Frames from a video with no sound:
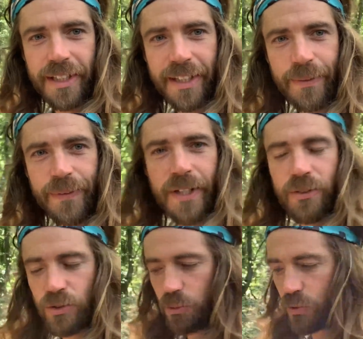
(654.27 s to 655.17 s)
get on there
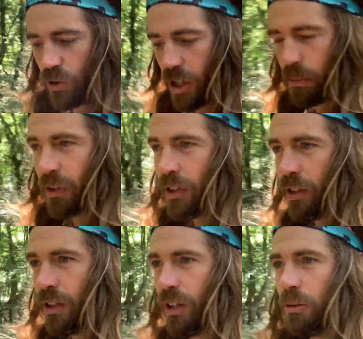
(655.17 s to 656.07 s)
and subscribe.
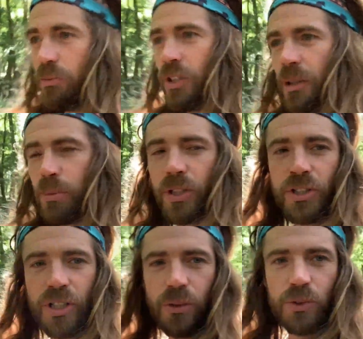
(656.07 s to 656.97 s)
Really
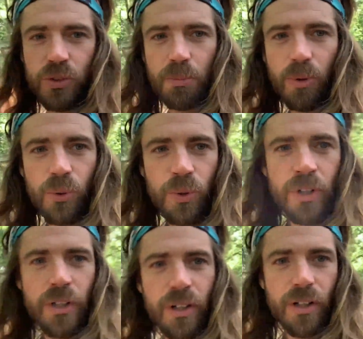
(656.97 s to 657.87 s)
appreciate all the support
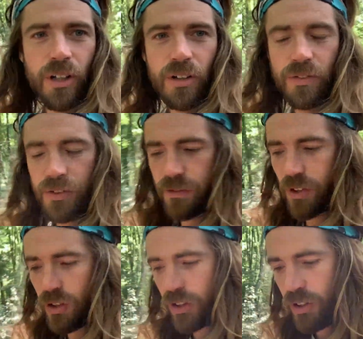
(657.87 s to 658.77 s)
for the vlog.